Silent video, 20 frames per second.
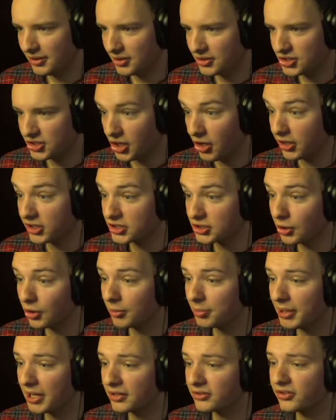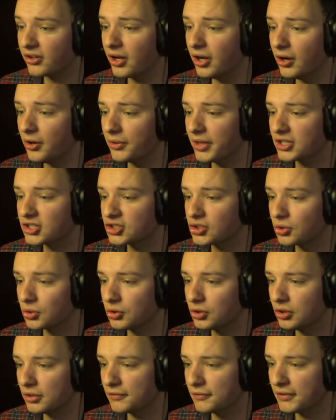You're installing solar panels. Oh, that's so
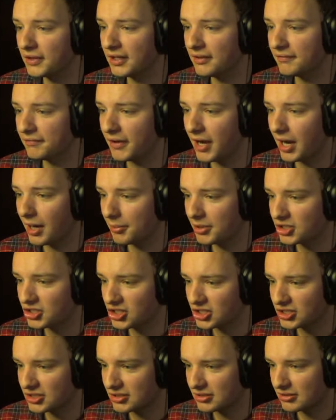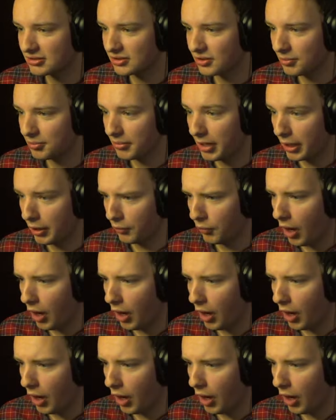good for the environment. Just don't mind.